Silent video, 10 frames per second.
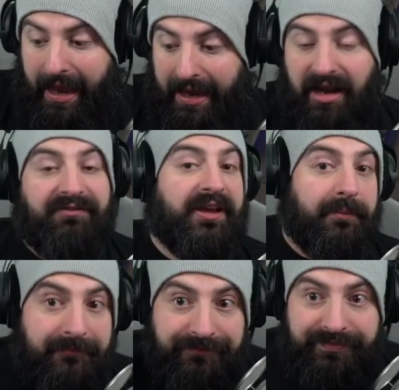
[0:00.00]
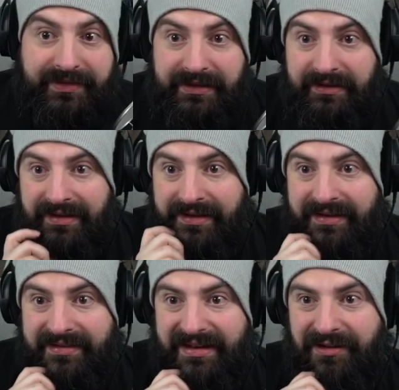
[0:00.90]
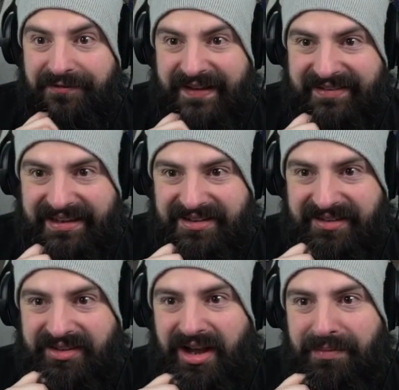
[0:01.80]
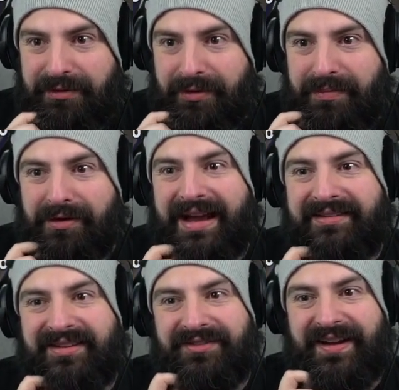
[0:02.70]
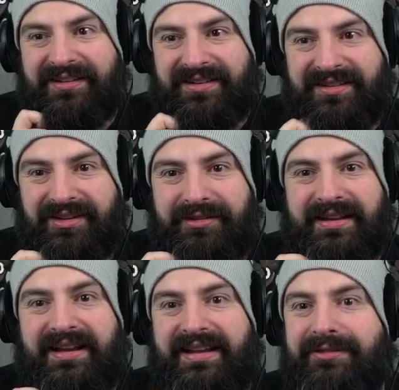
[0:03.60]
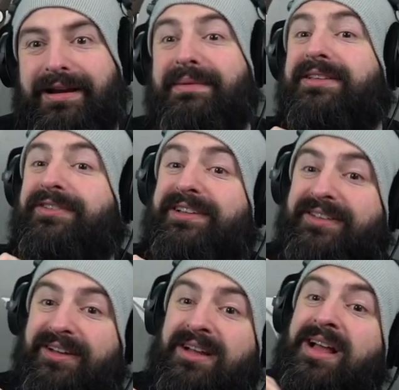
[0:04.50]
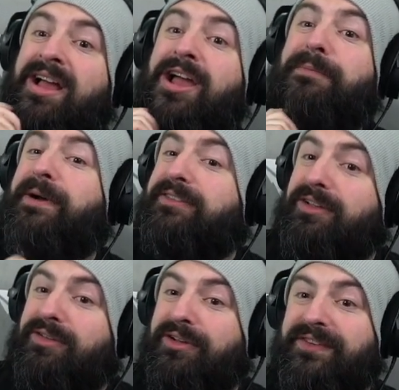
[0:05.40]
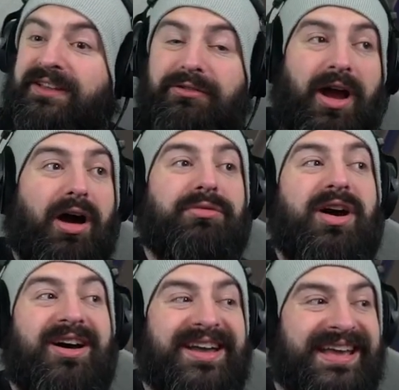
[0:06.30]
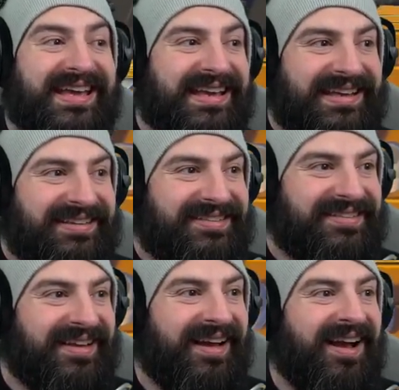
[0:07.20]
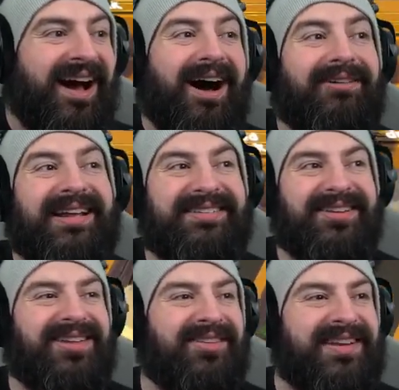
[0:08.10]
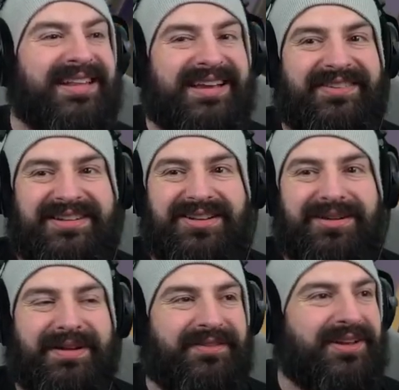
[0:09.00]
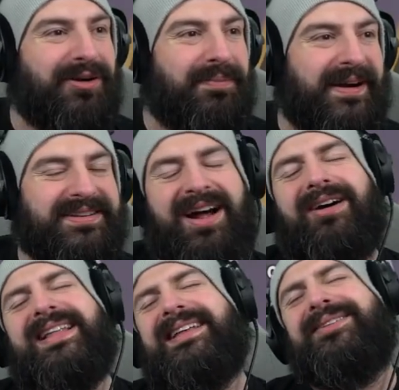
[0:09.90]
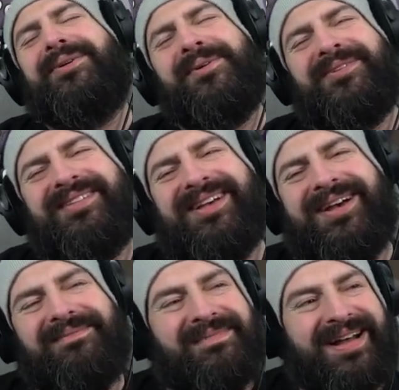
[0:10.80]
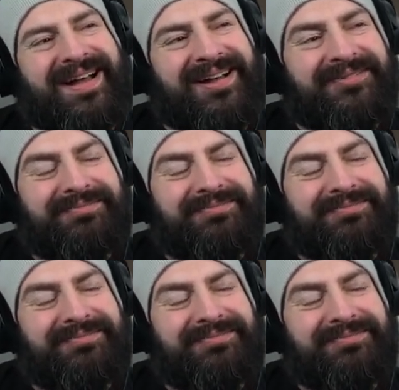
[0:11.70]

Nothing. The little feed station is a collab between Milkhouse6000, who's an Instagram influencer who posts those sort of things. Oh, nice! Oh, that's so lovely that you've actually got a bit of incorporation. Oh, that's awesome. Uh,